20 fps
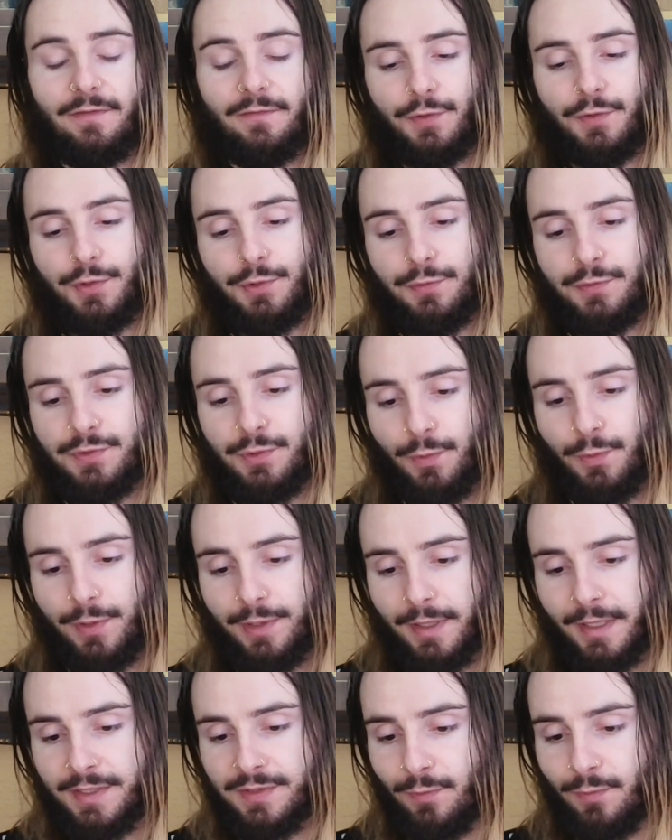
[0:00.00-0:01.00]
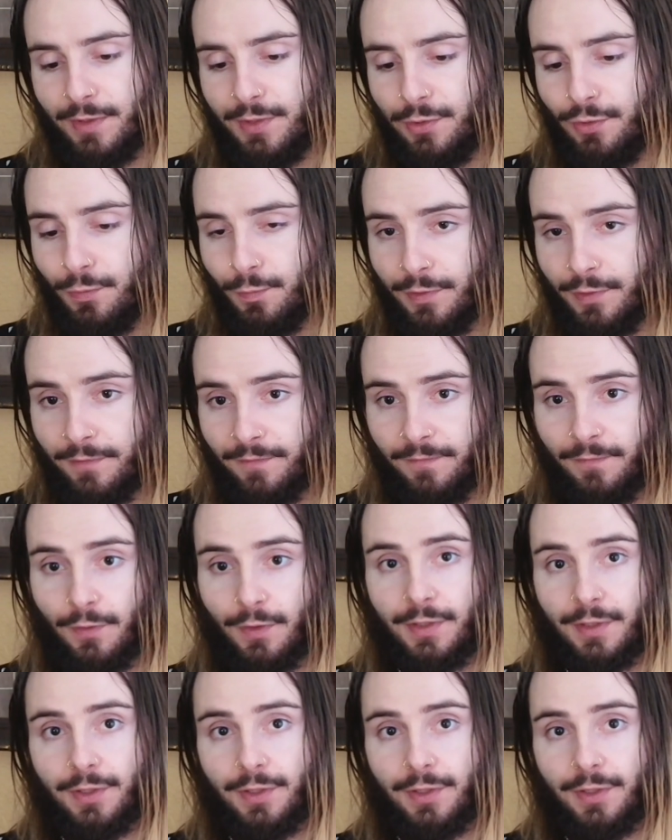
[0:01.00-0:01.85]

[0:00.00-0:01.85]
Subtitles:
for you to realize what you prefer.